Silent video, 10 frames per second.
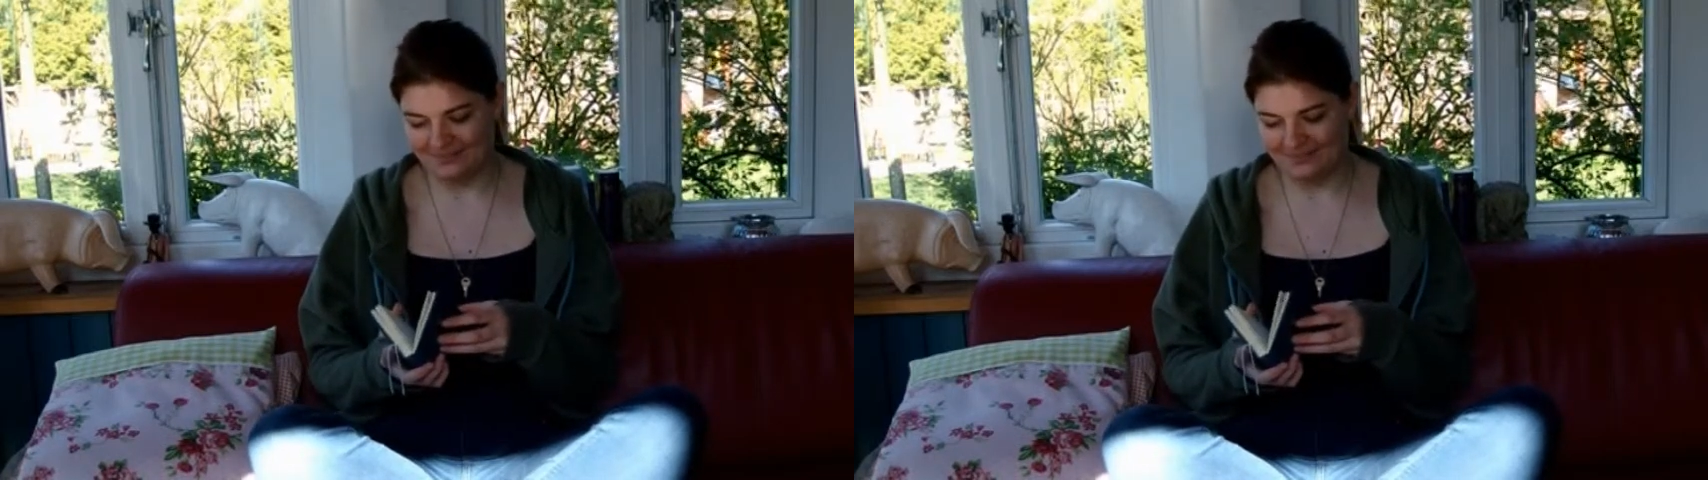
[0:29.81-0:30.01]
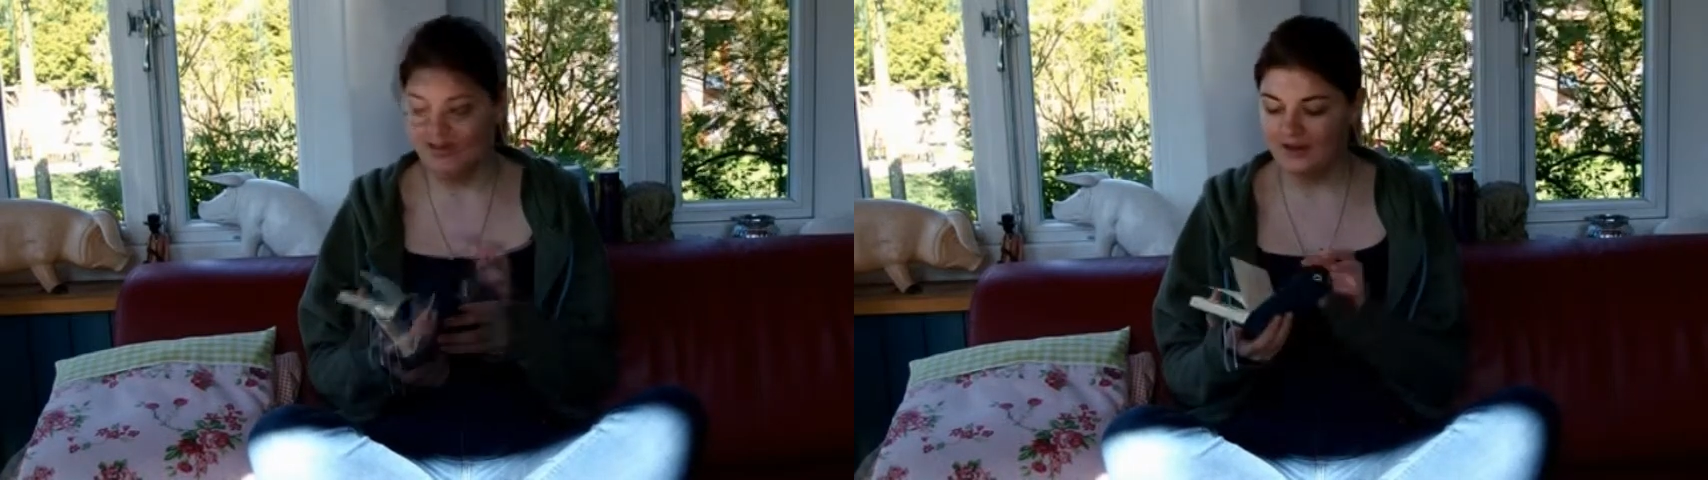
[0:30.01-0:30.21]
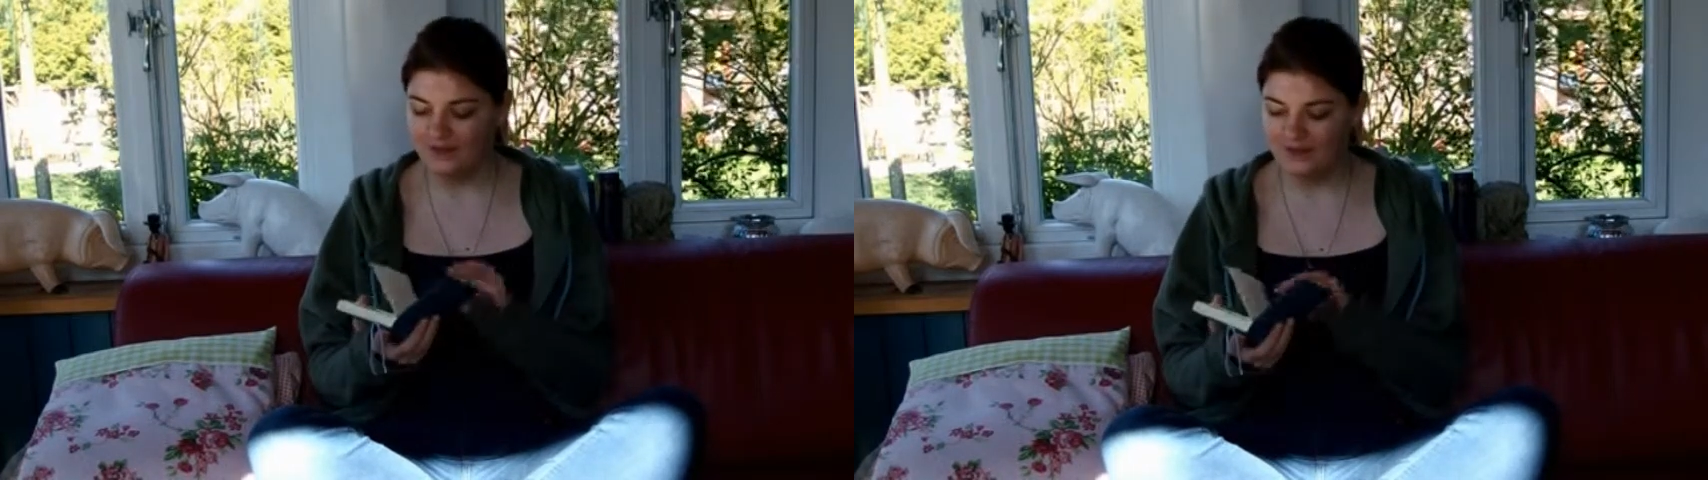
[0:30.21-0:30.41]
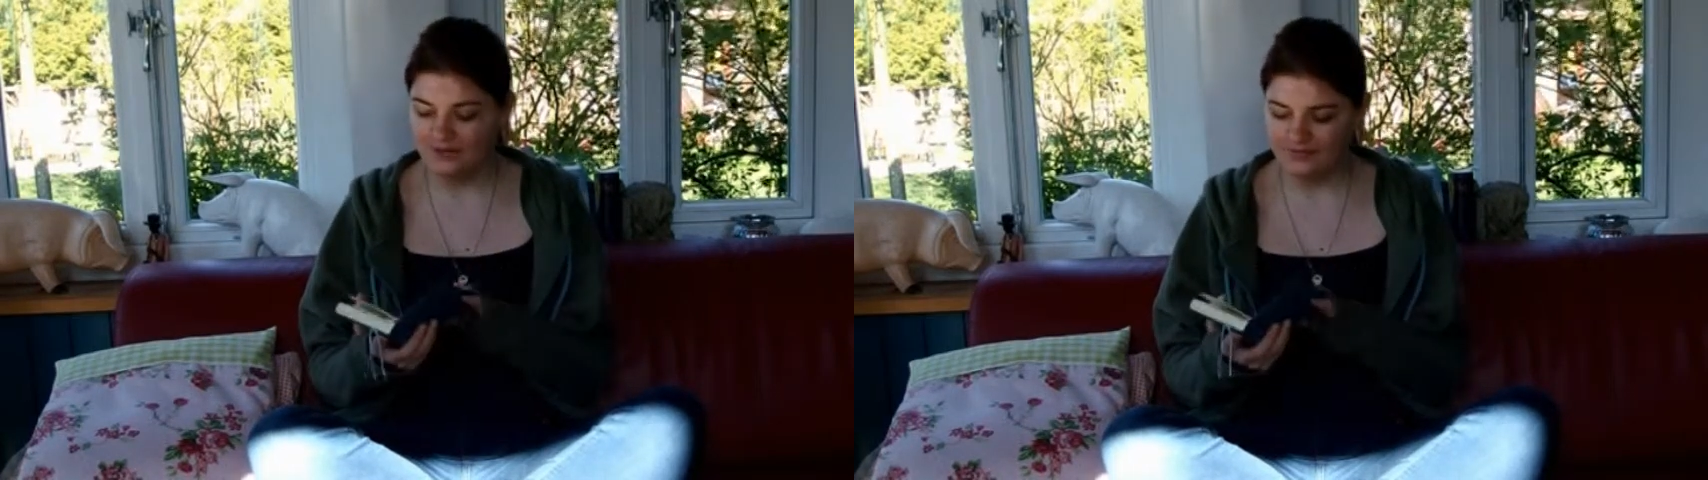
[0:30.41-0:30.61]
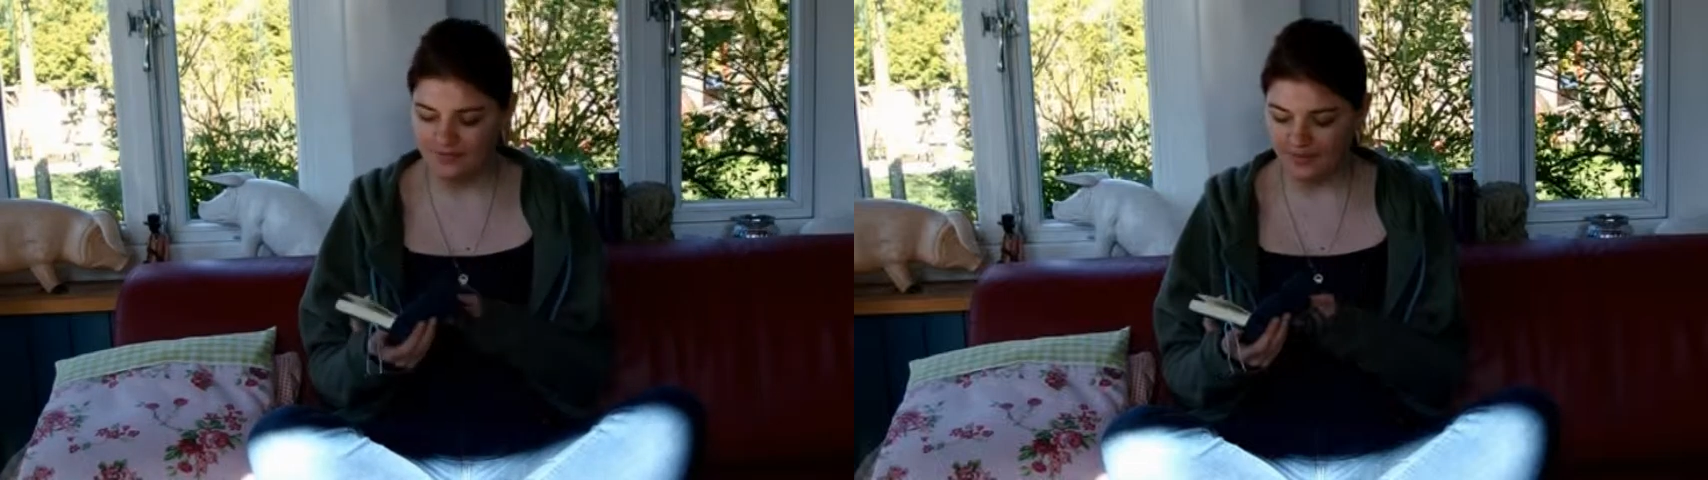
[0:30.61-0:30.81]
So I got
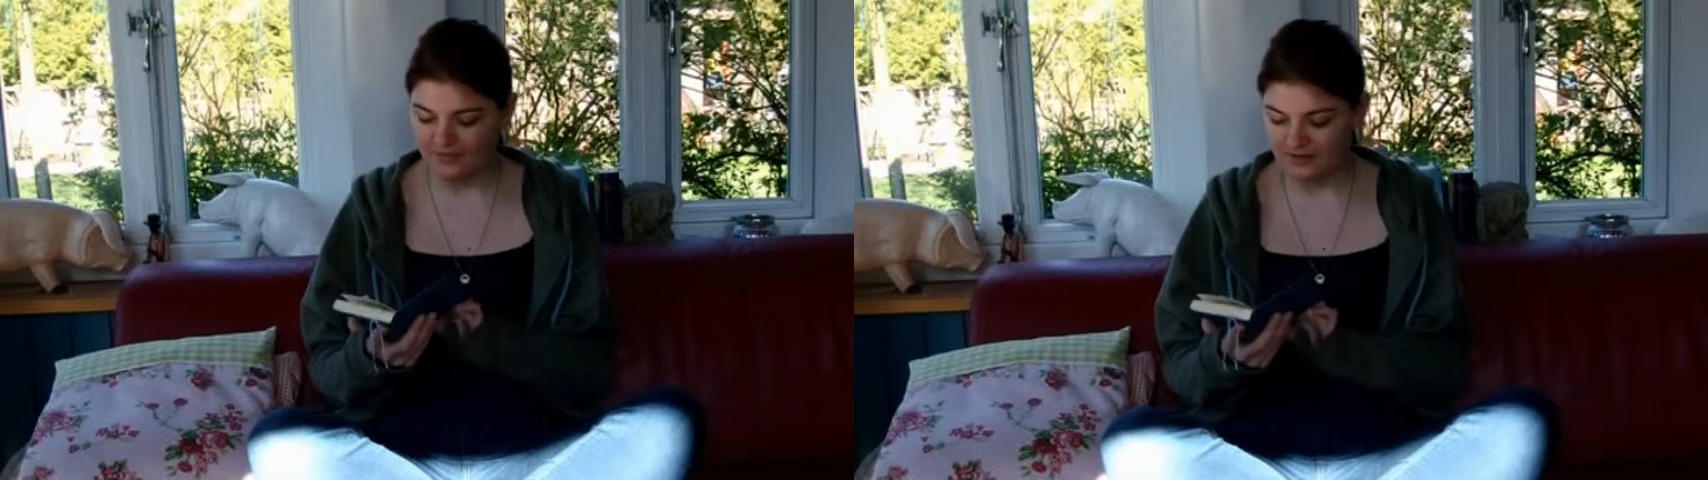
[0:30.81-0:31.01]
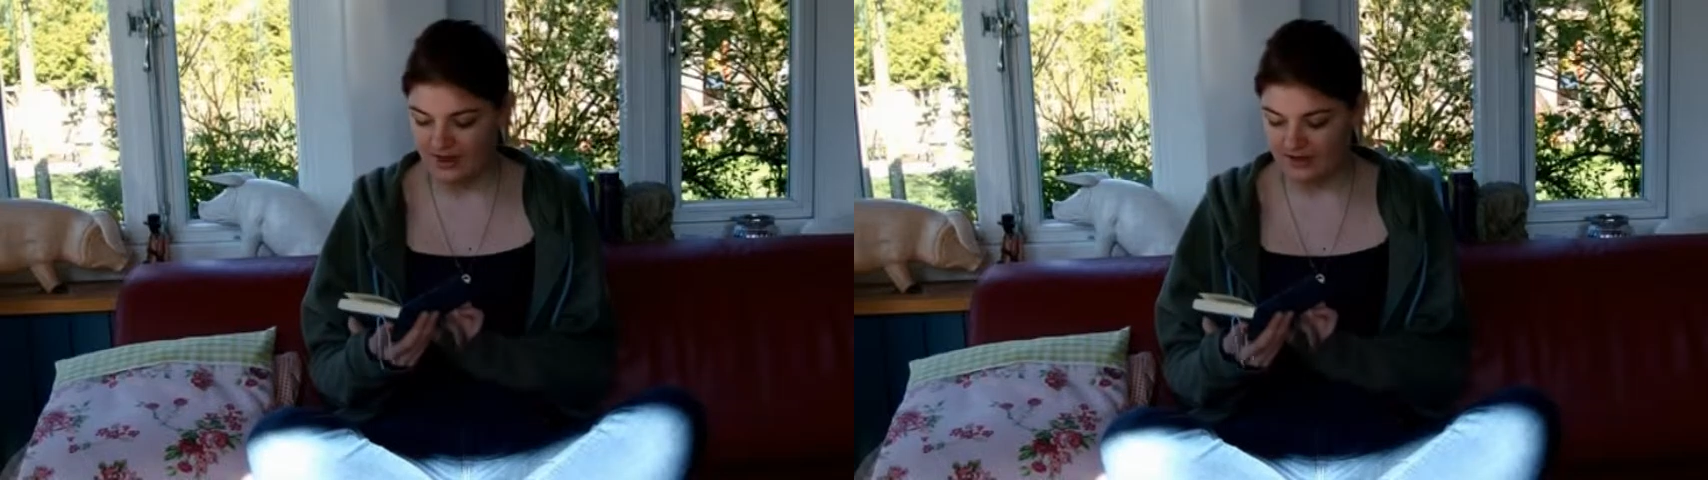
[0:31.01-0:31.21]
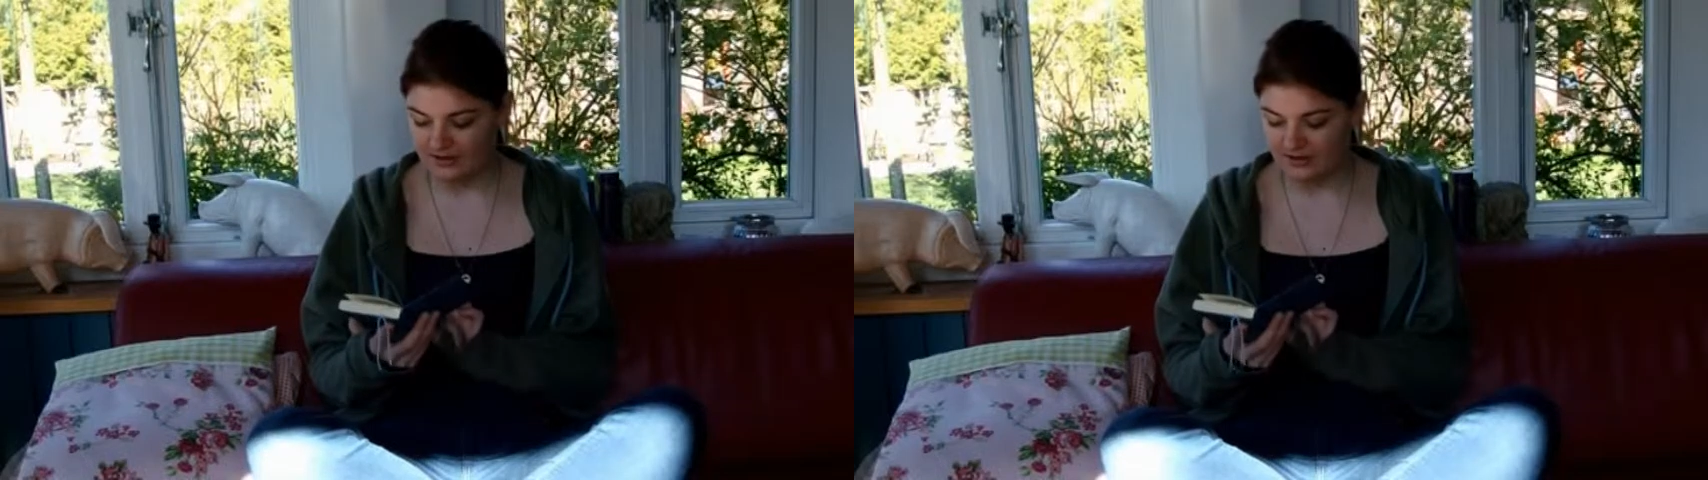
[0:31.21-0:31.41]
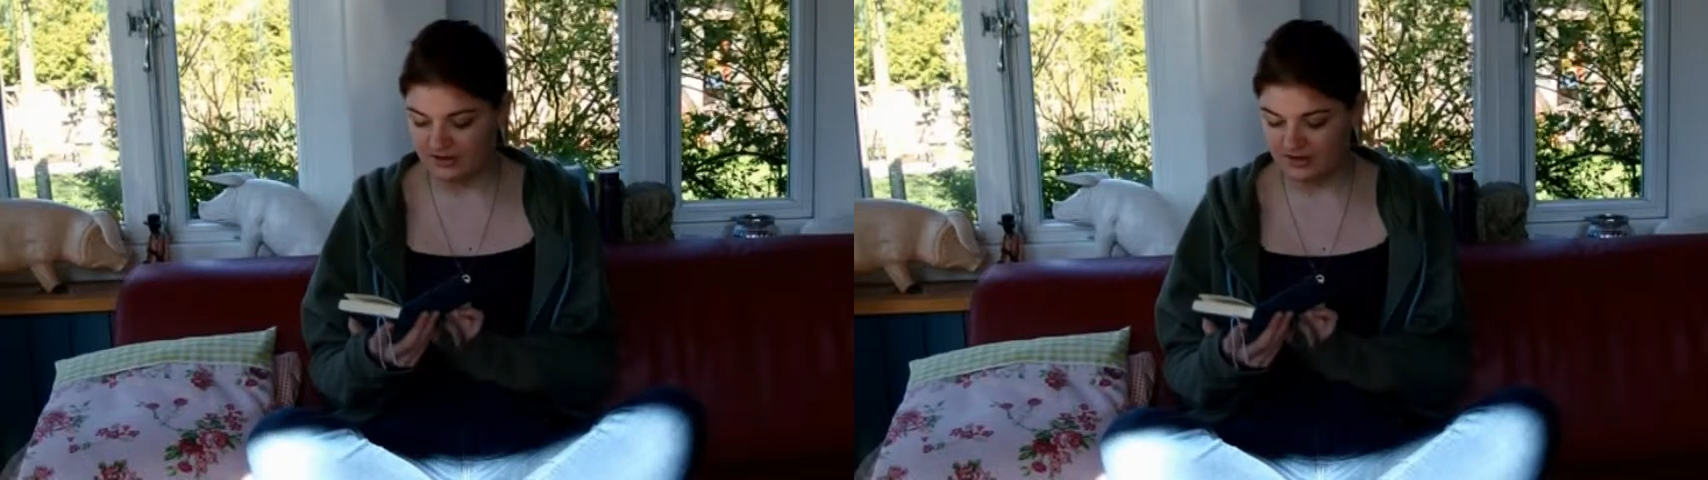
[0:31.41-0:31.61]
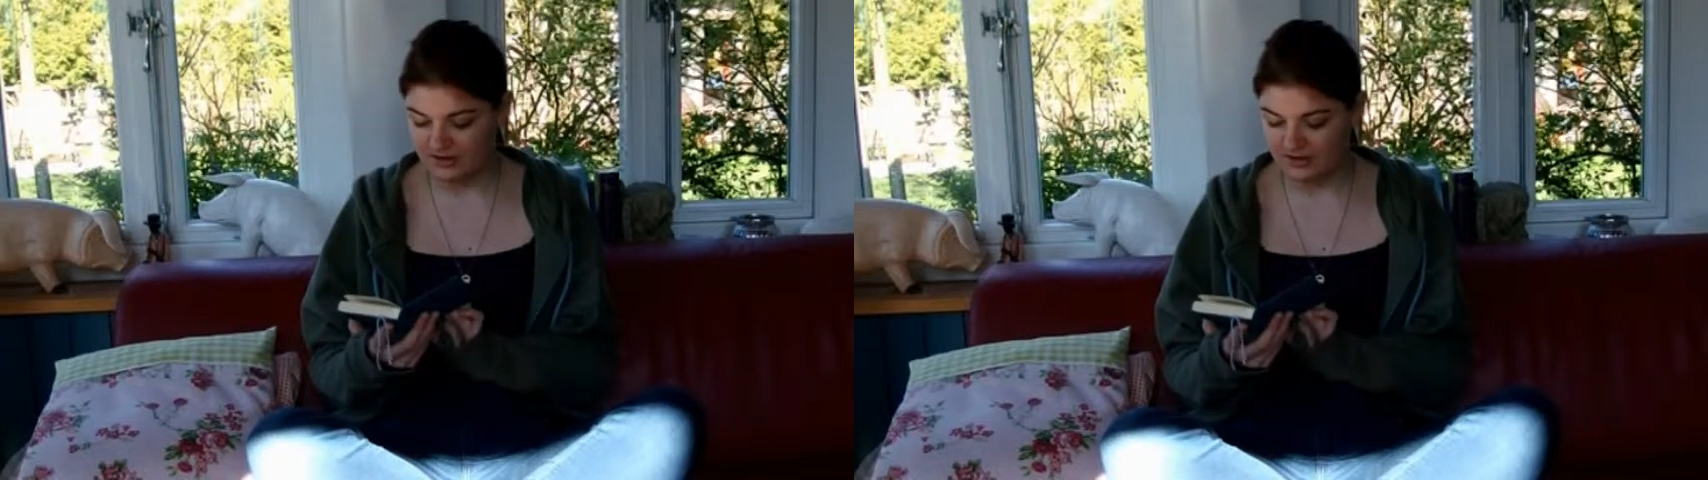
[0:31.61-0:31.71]
this from a friend